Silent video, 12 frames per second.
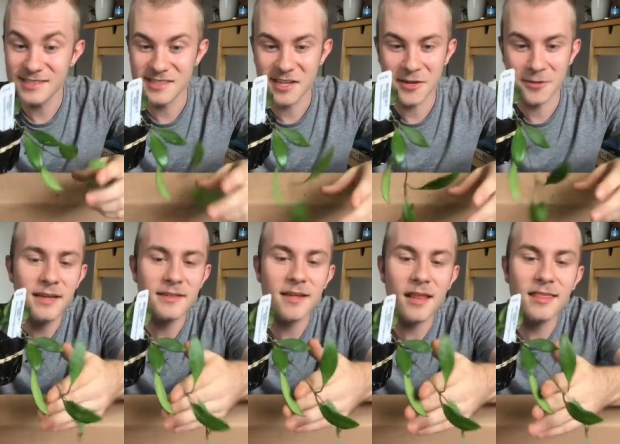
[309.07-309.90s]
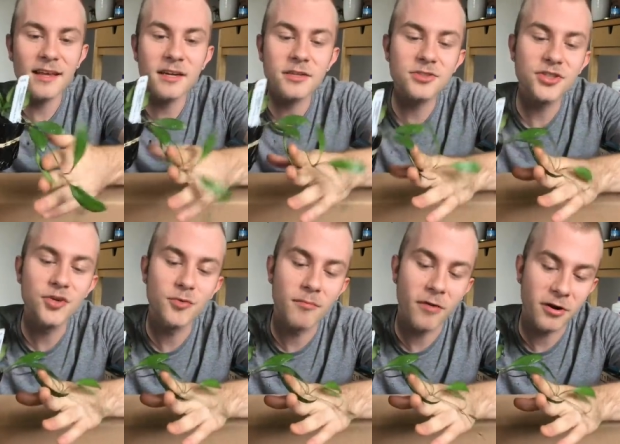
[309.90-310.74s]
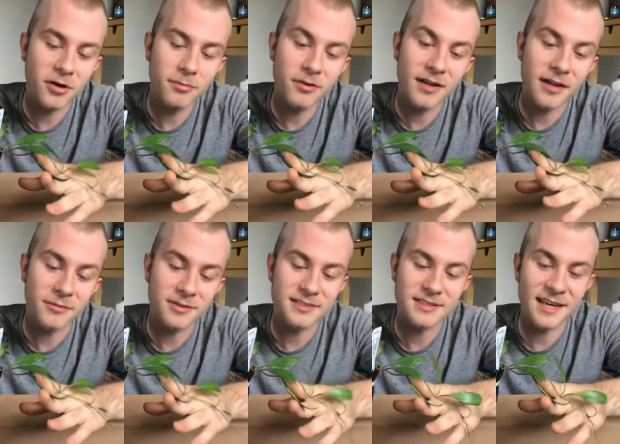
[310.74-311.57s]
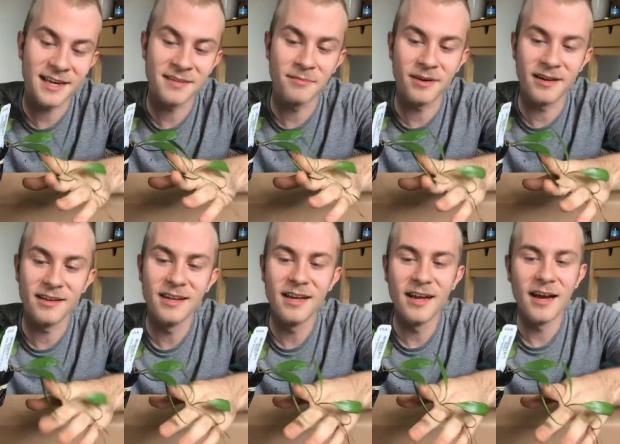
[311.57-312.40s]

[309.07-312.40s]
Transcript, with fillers: So nothing too remarkable, I will say, but